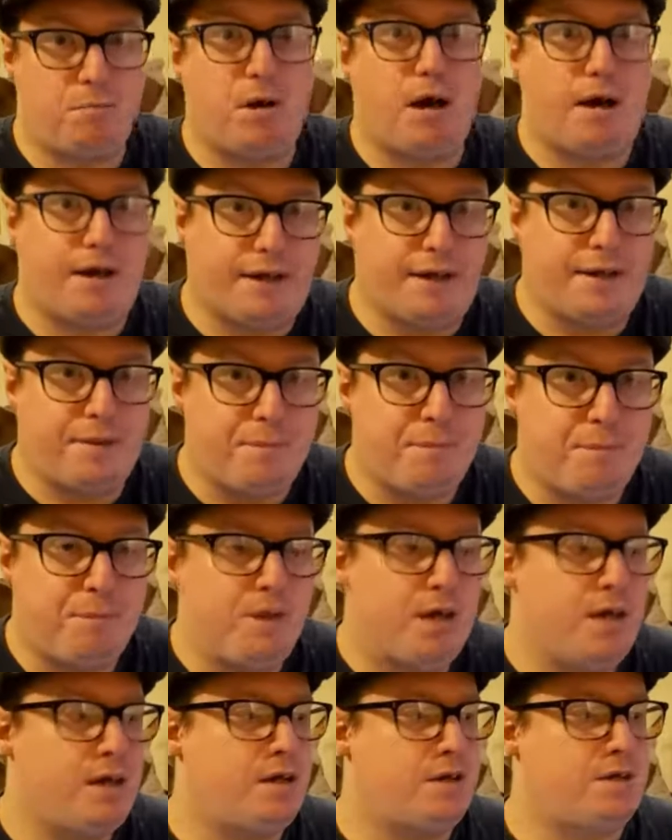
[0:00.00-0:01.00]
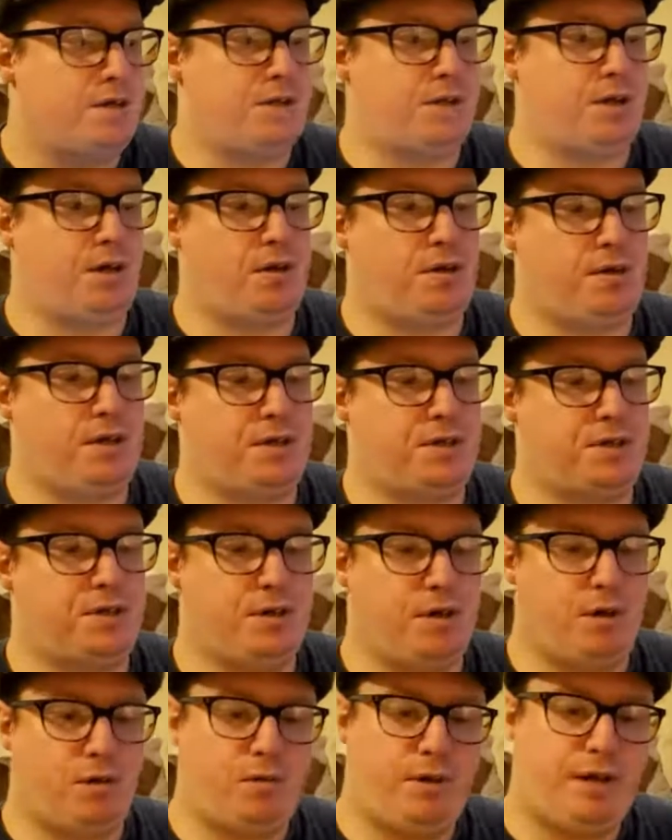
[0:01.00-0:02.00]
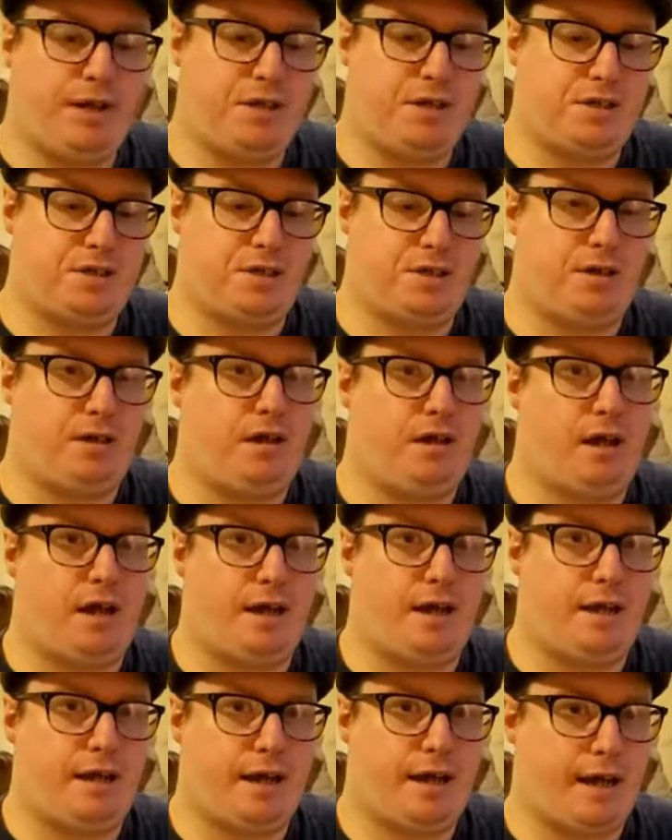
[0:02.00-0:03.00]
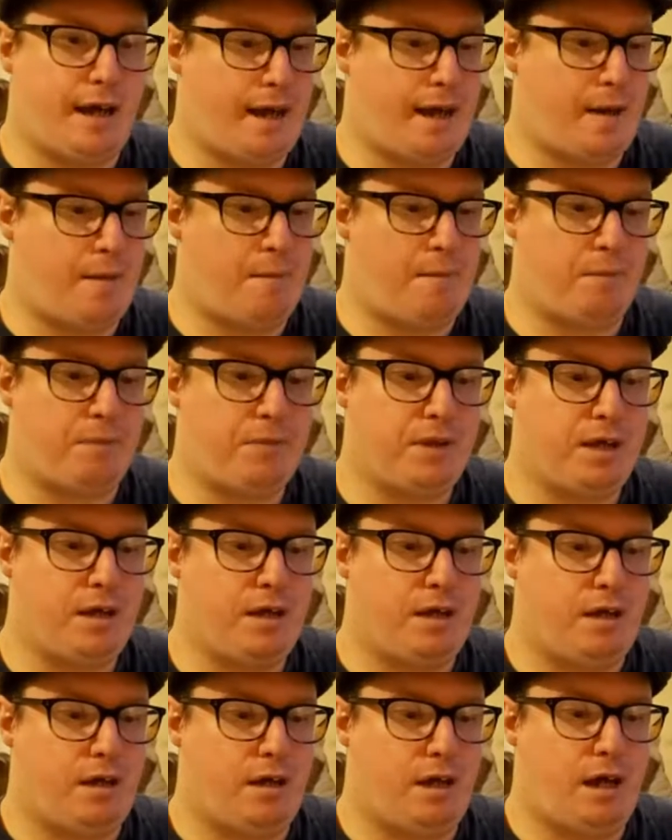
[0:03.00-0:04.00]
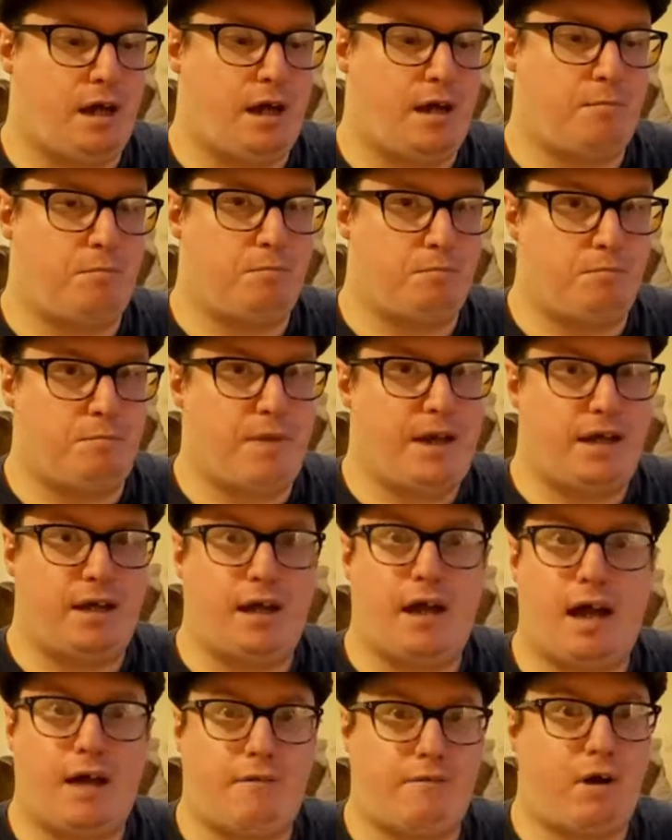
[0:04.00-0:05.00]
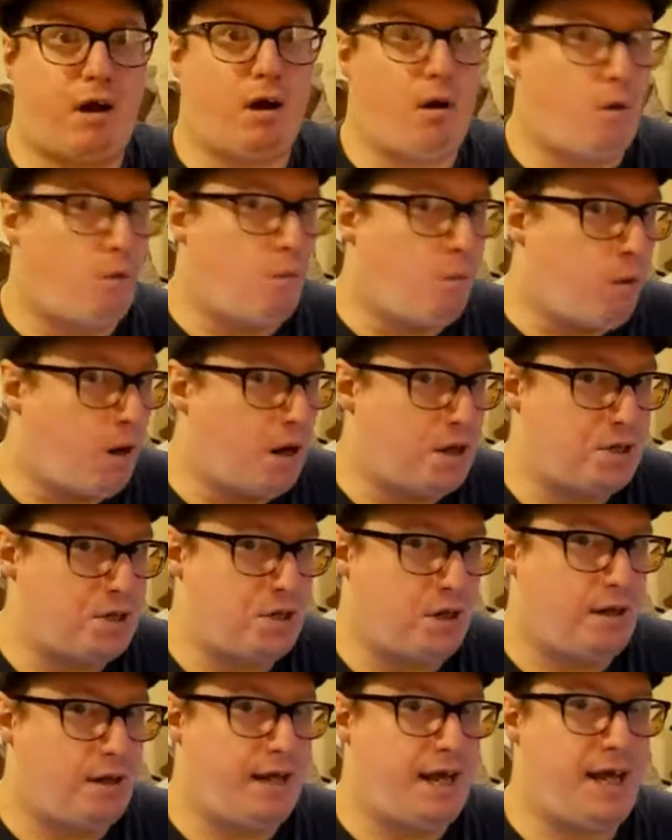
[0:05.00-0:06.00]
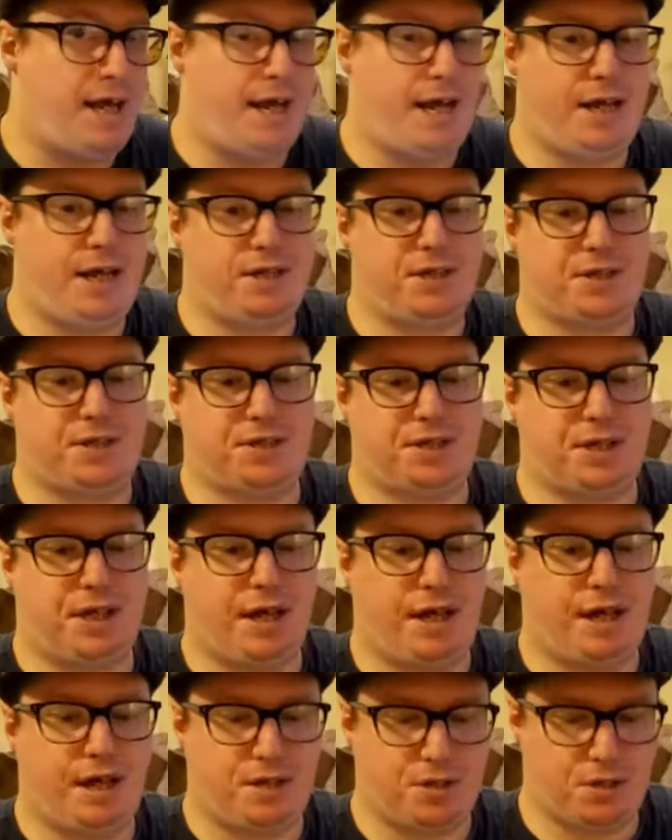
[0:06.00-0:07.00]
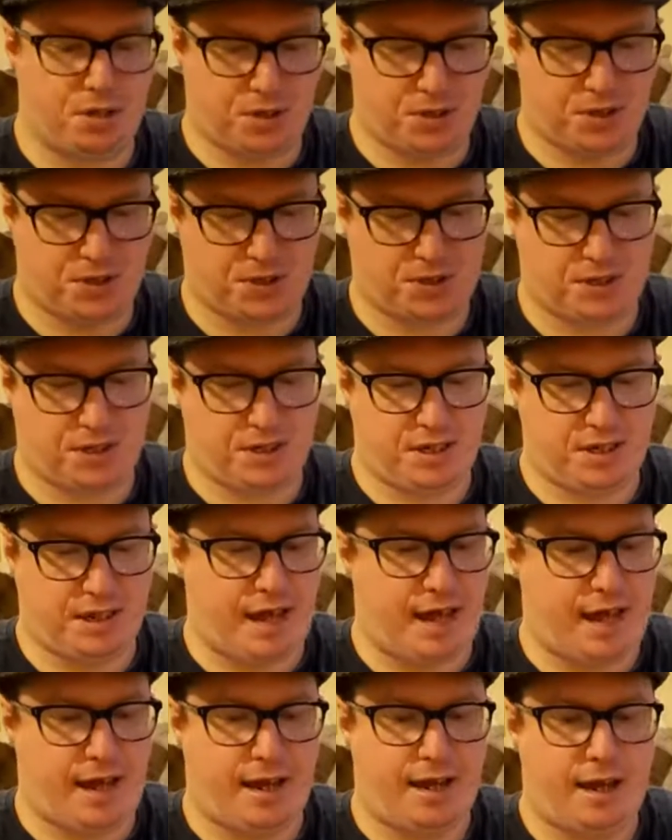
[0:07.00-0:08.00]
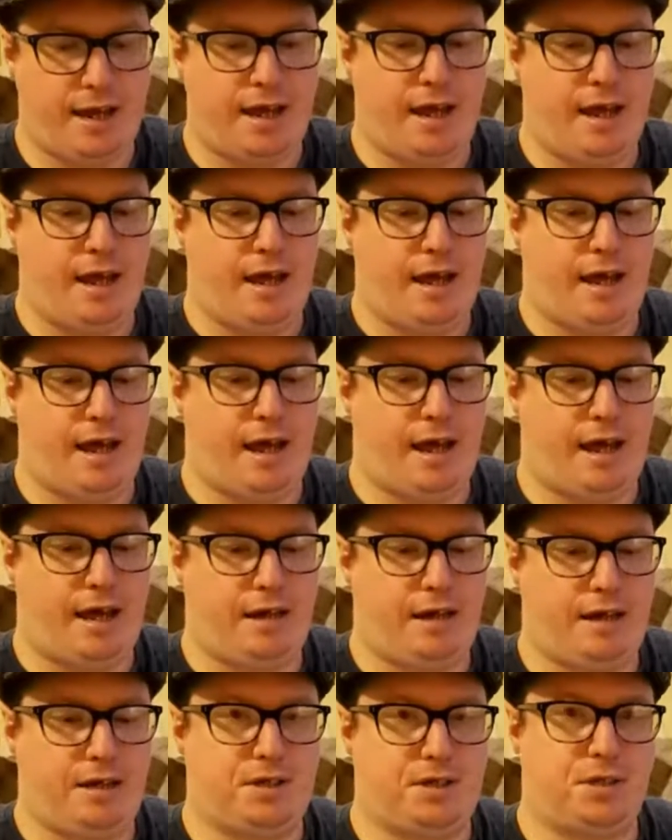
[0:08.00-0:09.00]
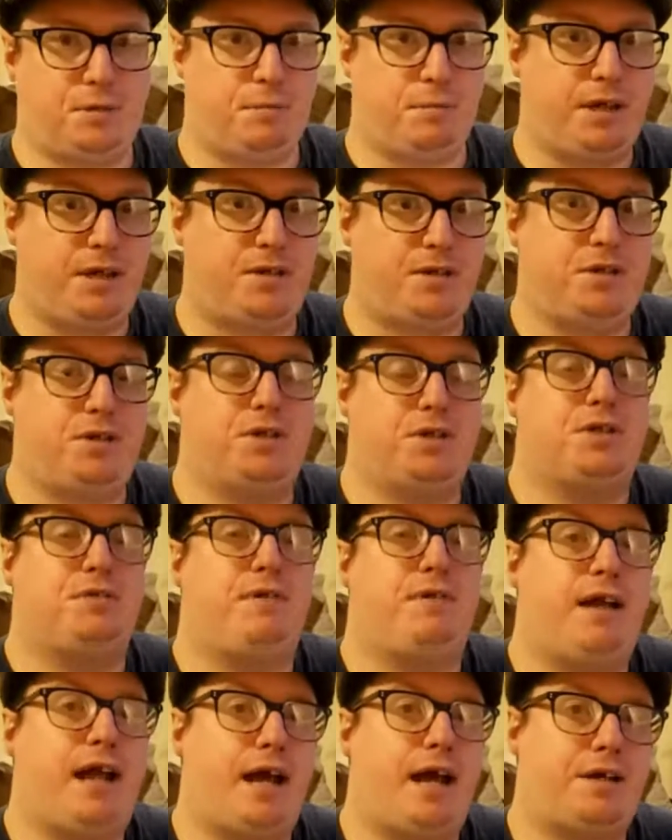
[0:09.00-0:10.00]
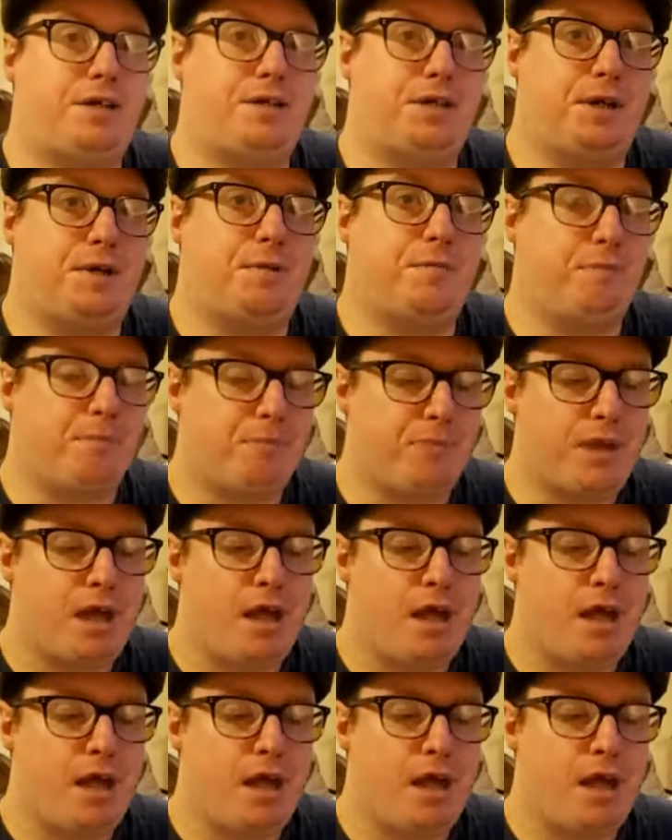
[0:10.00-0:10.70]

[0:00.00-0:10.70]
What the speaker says: your body. So there's no need to have a whole wash on it. It's just there, and it's something to just relax you.